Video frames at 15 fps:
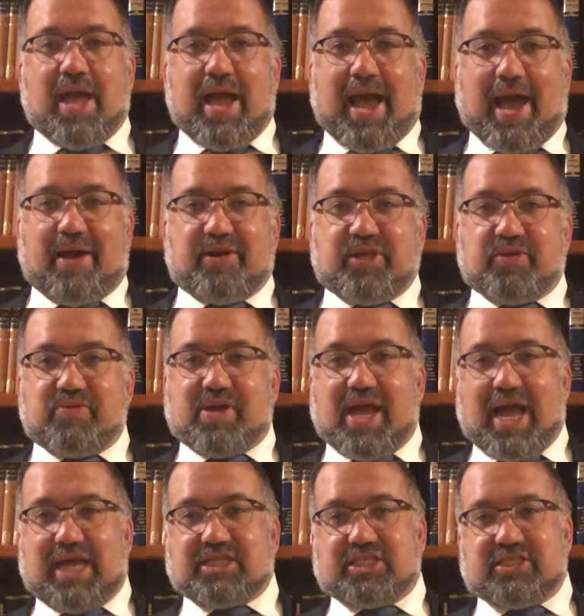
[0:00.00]
how do you
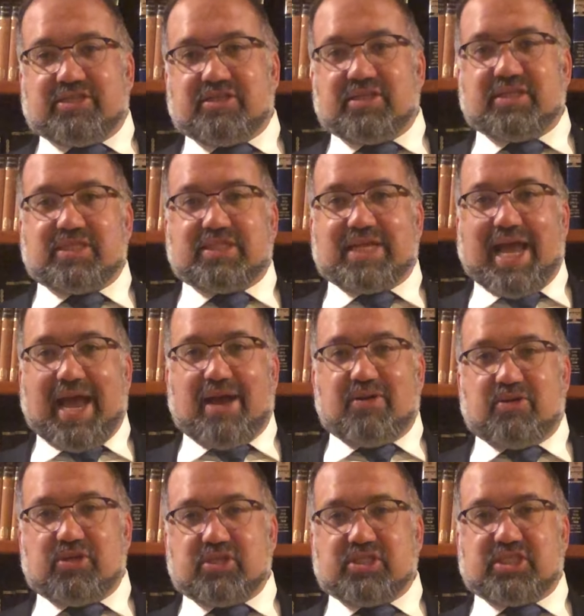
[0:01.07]
kasher
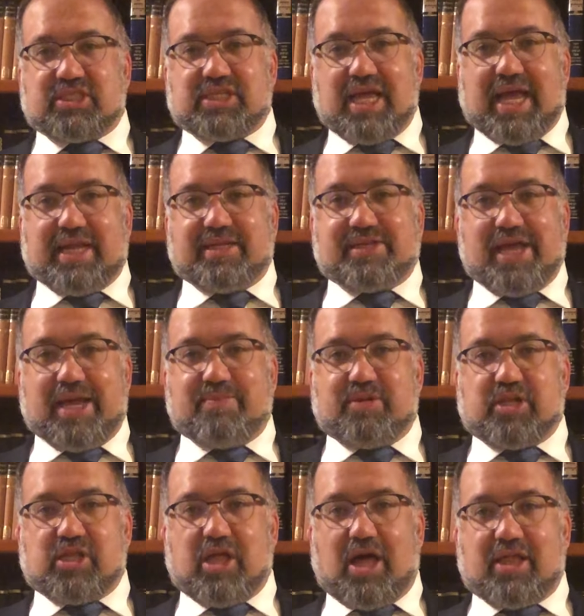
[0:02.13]
towels and
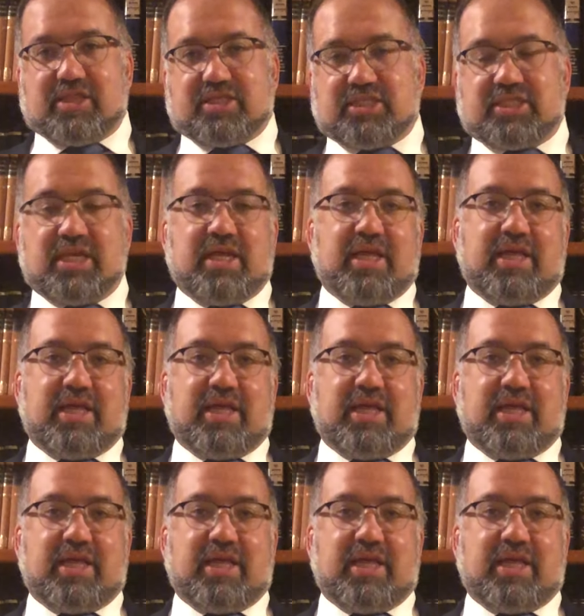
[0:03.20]
tablecloths?